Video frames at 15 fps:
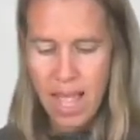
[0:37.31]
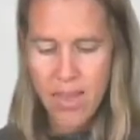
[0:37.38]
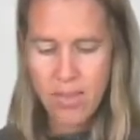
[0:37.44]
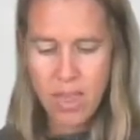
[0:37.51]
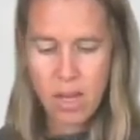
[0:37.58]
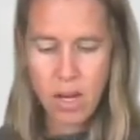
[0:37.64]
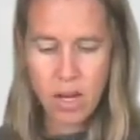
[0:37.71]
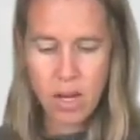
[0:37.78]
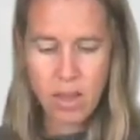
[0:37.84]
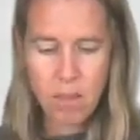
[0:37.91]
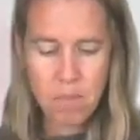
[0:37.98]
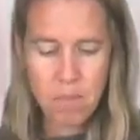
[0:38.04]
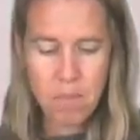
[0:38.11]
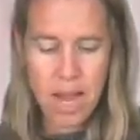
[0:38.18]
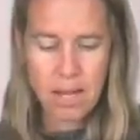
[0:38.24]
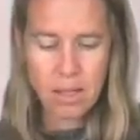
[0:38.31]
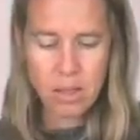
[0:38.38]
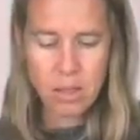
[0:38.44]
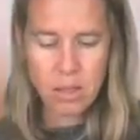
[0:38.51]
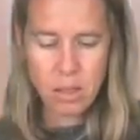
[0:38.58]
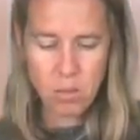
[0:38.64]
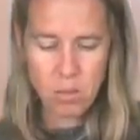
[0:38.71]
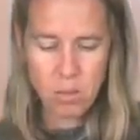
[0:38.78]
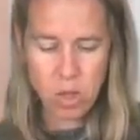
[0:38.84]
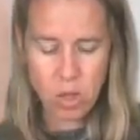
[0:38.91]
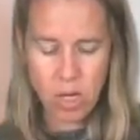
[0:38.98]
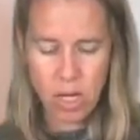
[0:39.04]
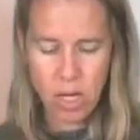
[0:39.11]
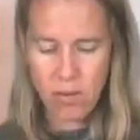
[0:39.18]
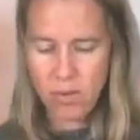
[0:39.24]
And then the mass
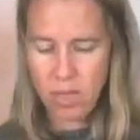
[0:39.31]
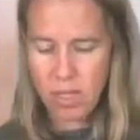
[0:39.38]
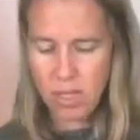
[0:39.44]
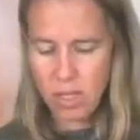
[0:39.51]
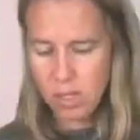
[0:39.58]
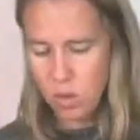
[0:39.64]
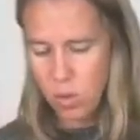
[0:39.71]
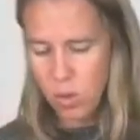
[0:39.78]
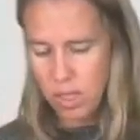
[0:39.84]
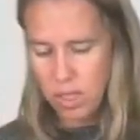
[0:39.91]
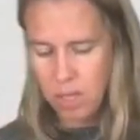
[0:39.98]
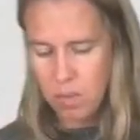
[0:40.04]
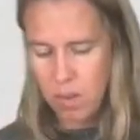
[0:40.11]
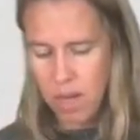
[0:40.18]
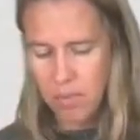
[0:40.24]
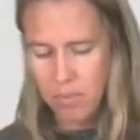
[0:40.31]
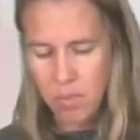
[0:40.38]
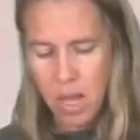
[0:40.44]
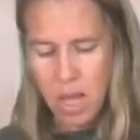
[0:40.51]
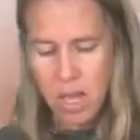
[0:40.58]
majority of this is going to be